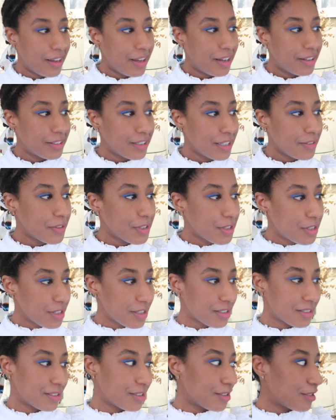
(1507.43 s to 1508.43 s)
and even
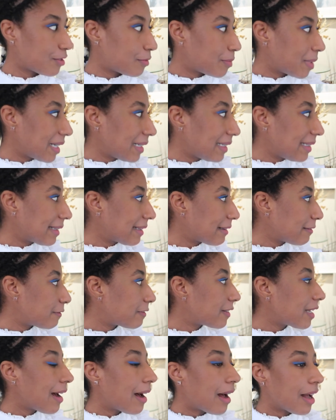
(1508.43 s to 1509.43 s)
just you know my little
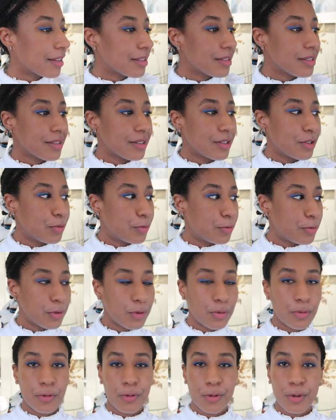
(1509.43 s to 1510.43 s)
flat you've
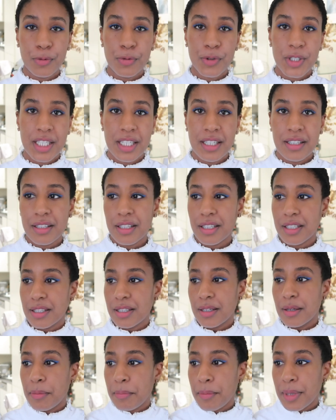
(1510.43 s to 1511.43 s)
you've you've seen
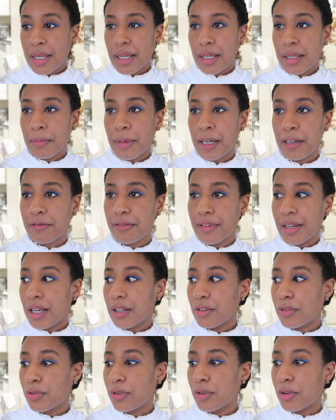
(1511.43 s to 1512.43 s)
this uh, me in my
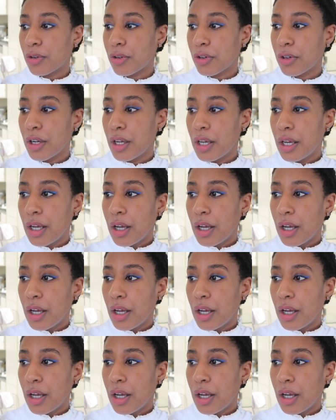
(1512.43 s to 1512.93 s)
flat for